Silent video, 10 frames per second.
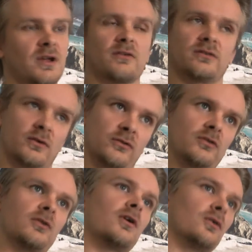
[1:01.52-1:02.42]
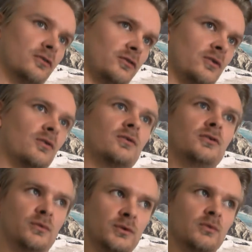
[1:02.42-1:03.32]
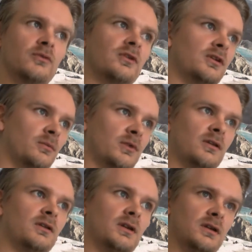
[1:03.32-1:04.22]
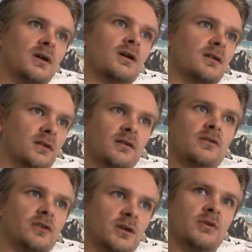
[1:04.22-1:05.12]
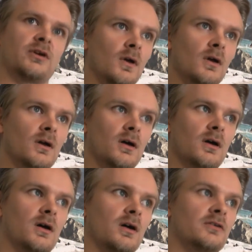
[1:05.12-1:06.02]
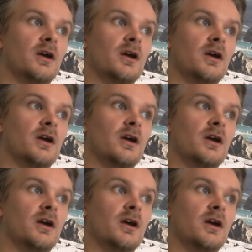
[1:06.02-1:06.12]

yes, those are also you will see them in the single player.